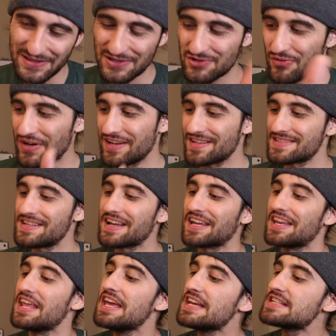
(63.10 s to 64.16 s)
the tweet in a
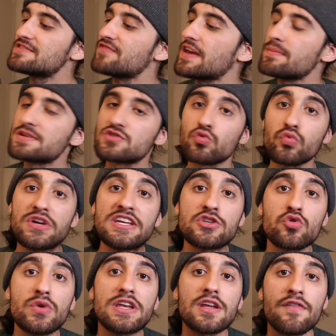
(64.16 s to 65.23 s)
second. His famous
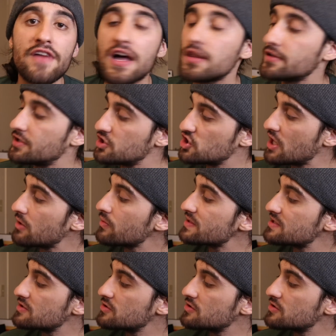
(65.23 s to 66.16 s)
retweet of Ellen DeGeneres in